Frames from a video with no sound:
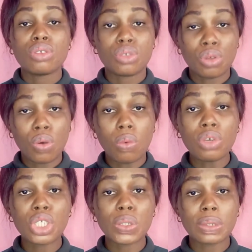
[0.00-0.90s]
So
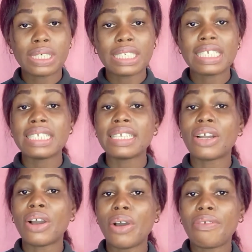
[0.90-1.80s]
which one is
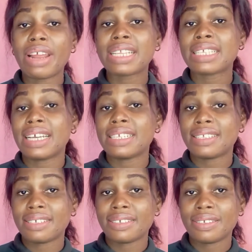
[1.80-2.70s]
the correct
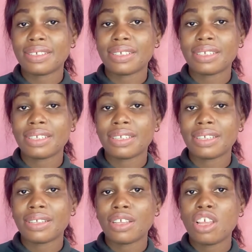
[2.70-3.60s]
answer?
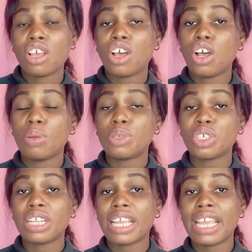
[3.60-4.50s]

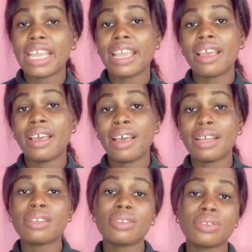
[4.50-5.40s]
Option A,
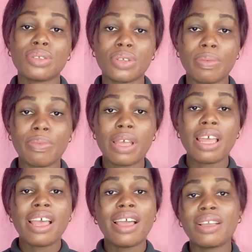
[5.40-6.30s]
handsome.
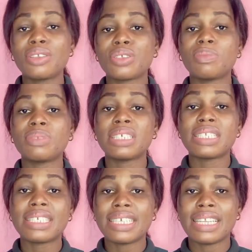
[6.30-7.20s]
Handsome, the
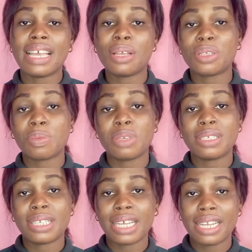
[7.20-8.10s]
D in handsome
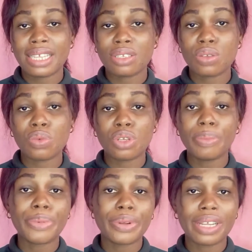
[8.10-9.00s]
is silent, so we
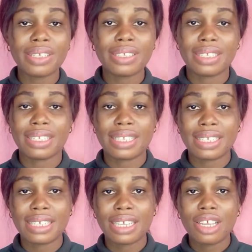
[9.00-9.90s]
don't pronounce it.
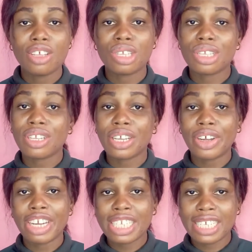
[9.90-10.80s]
So it's not the
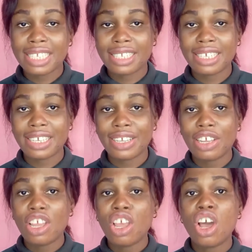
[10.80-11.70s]
correct answer.
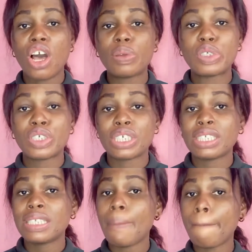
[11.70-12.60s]

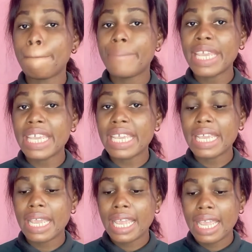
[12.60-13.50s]
Option B,